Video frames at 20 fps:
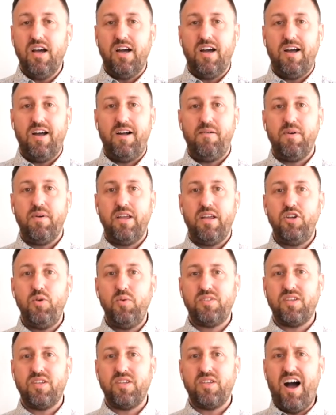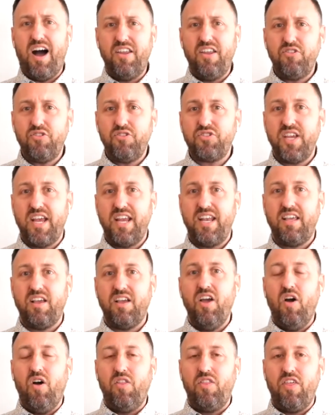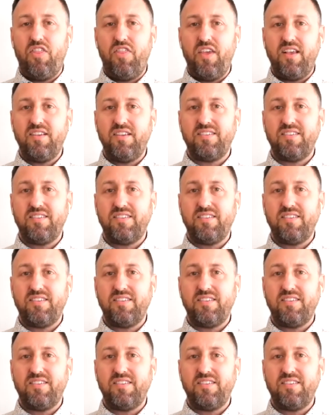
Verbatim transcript: um, and who is understanding the things they have